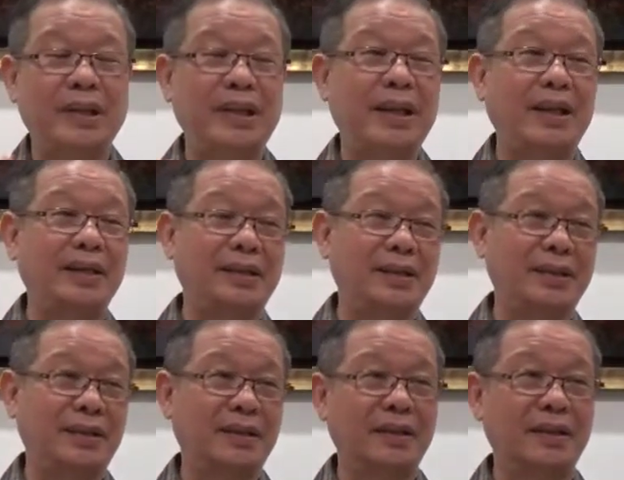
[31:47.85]
they get
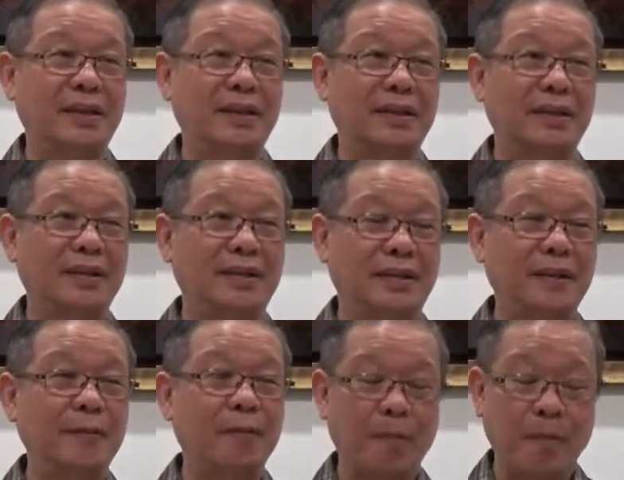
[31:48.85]
it. All right?